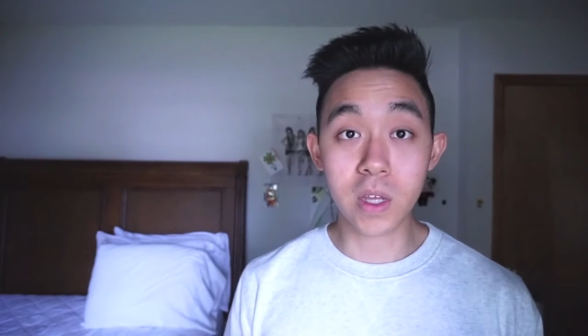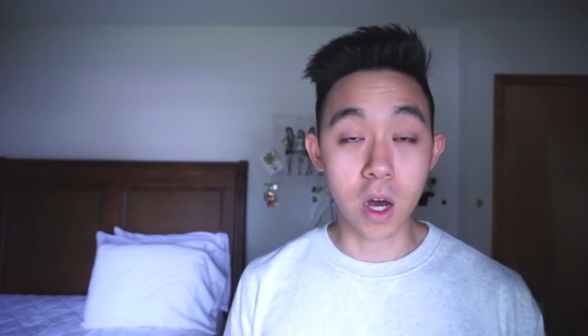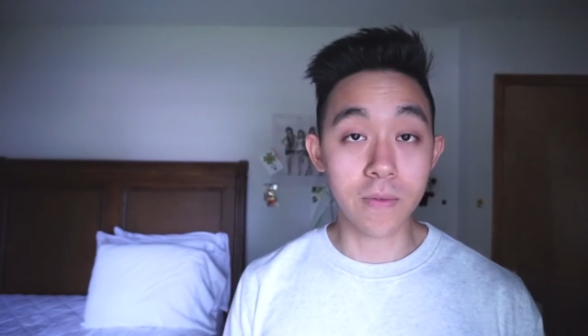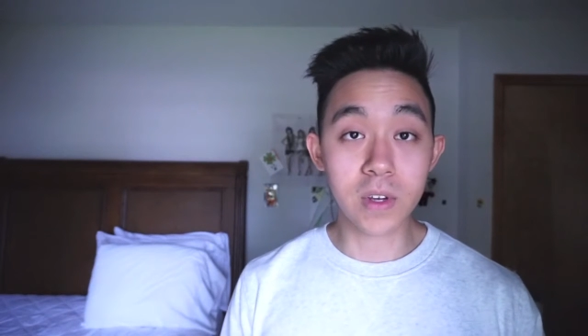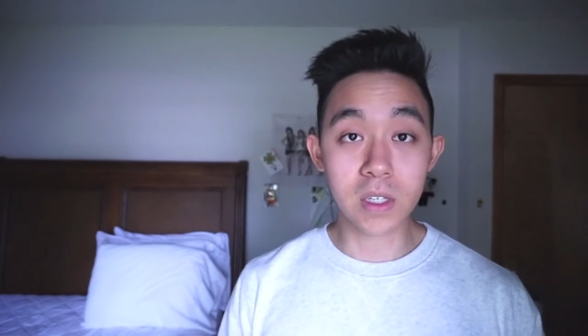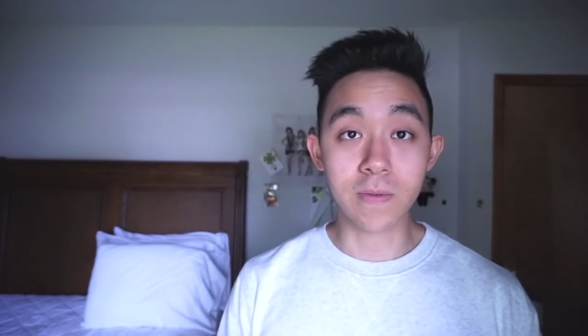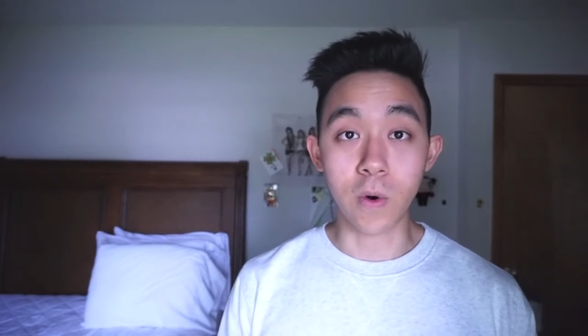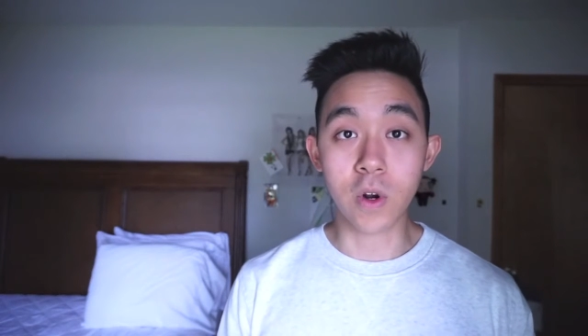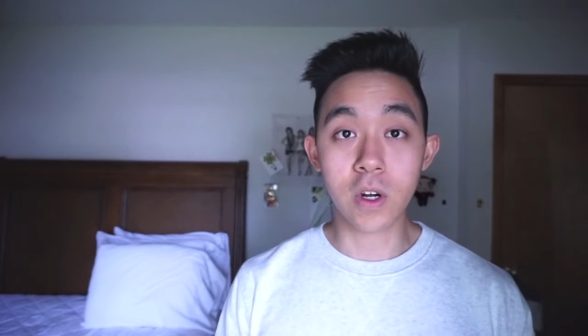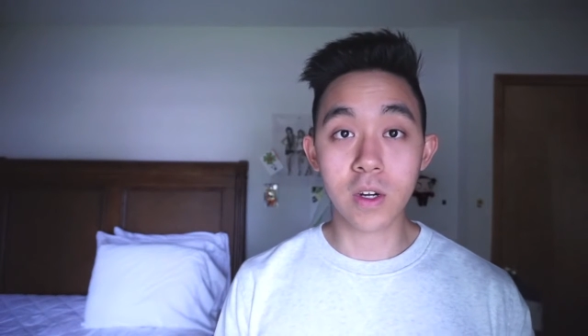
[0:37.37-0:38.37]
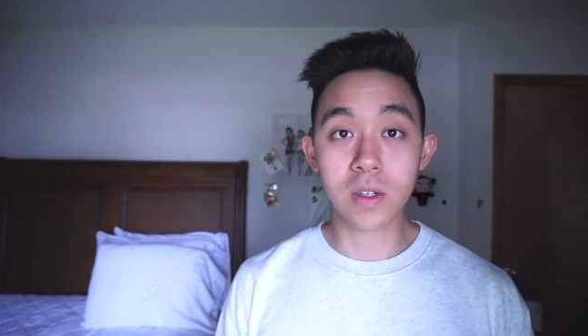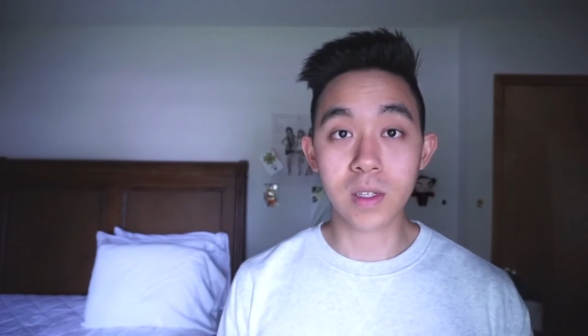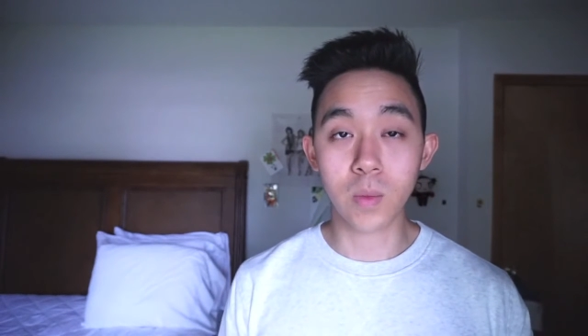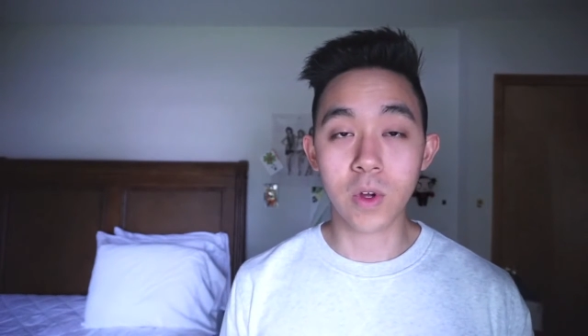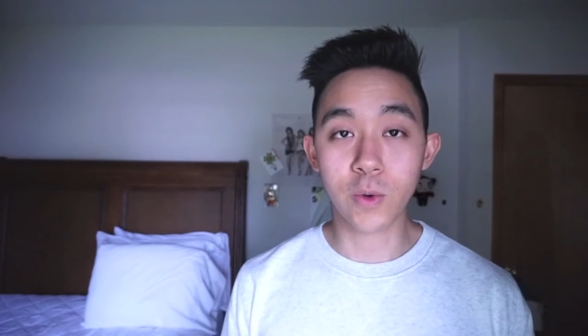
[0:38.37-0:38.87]
obvious foreigner,
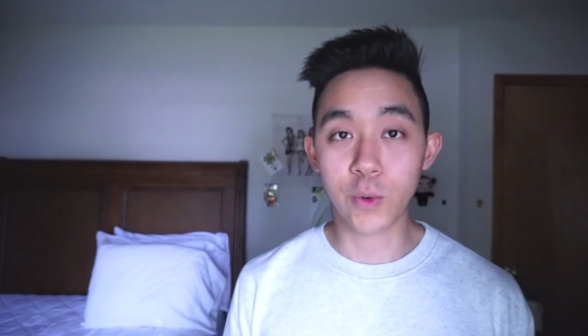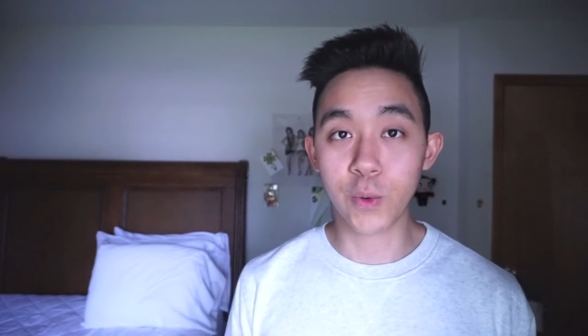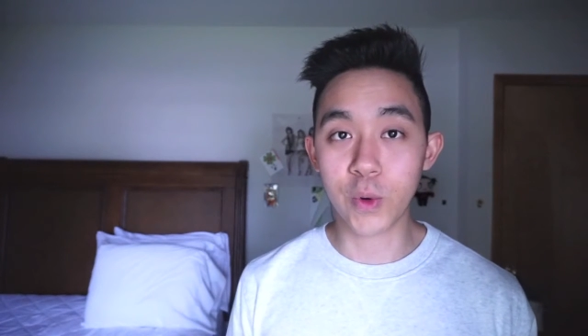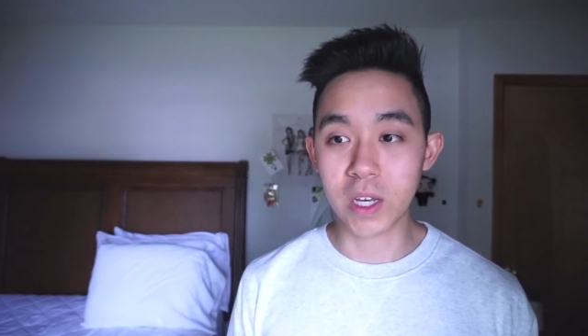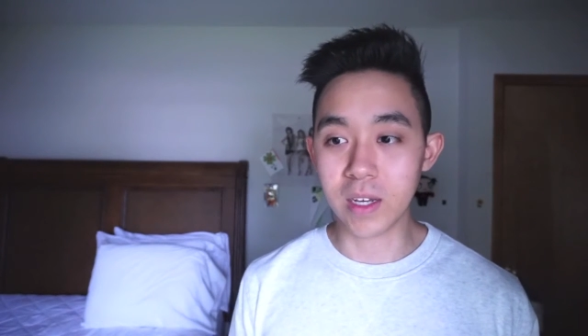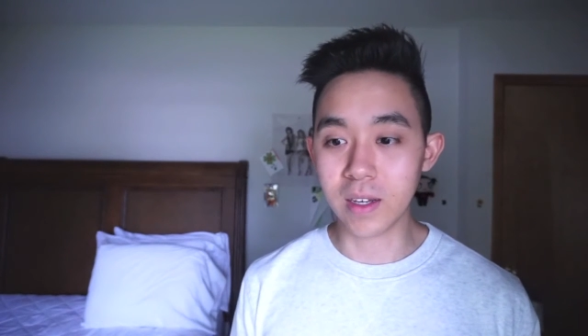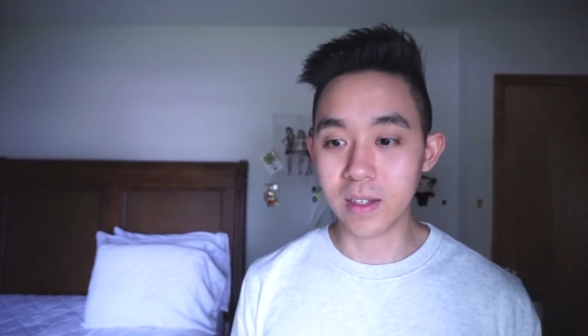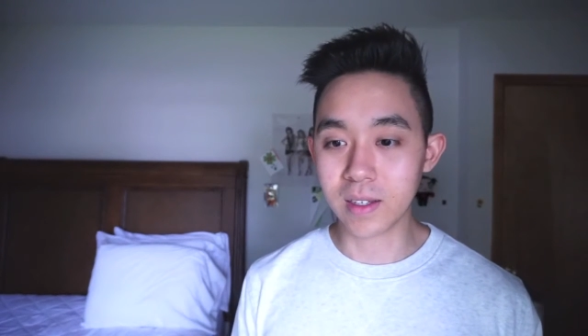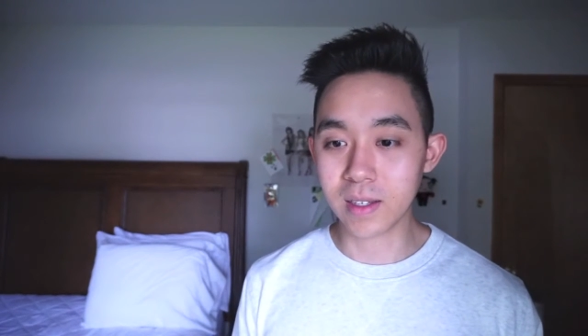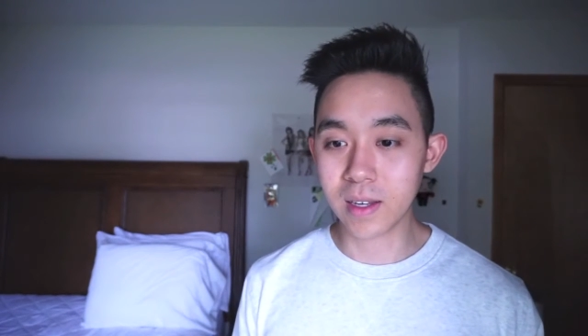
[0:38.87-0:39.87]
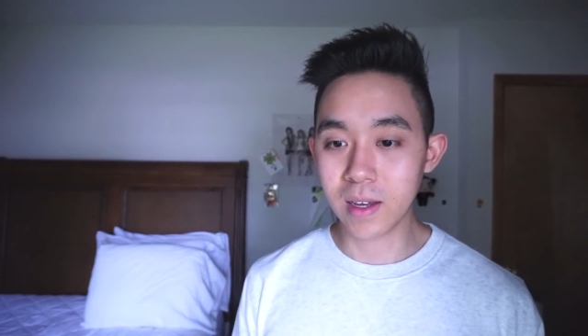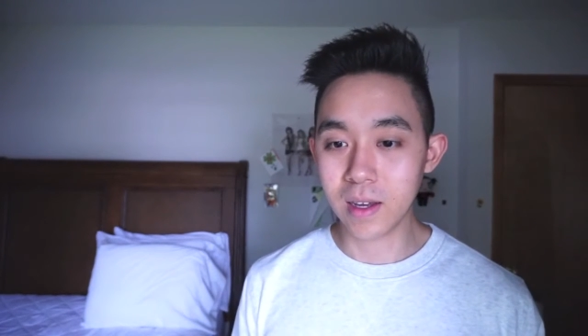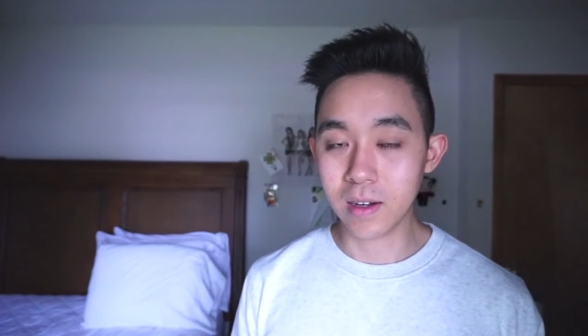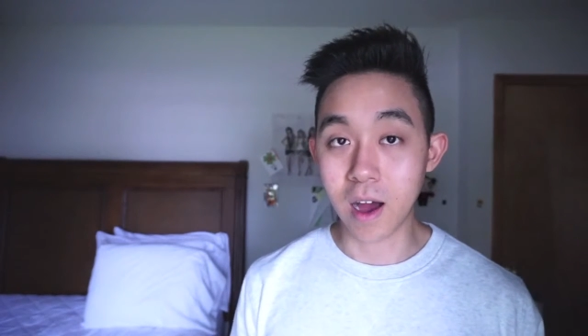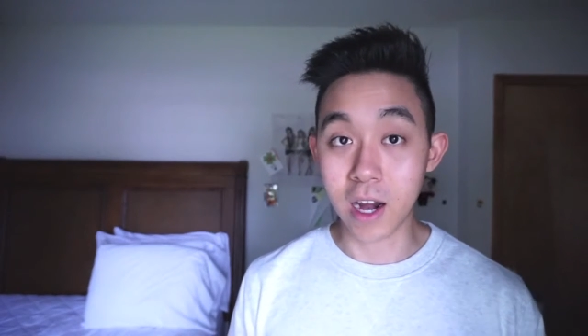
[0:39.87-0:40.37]
someone who is
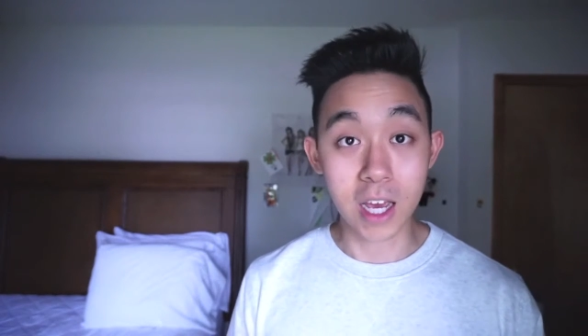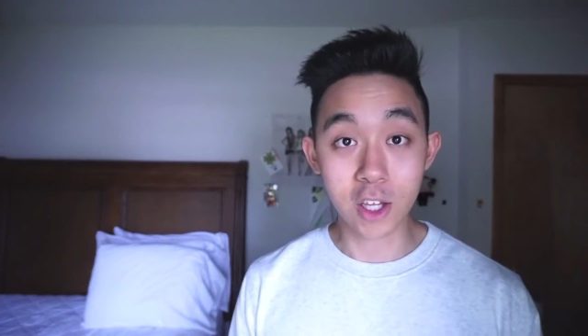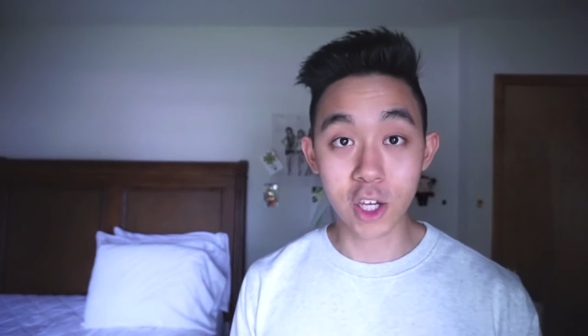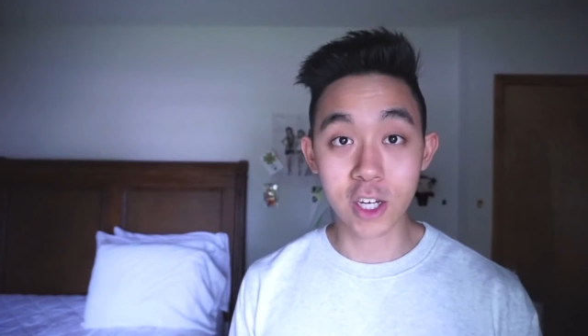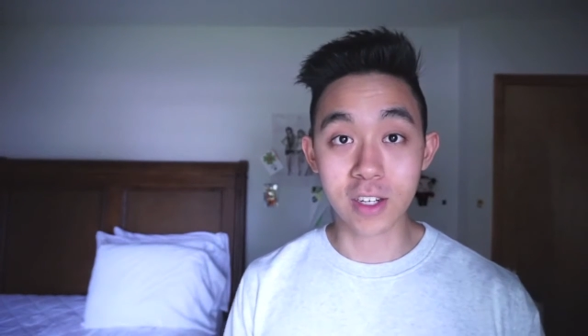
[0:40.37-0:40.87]
not Asian,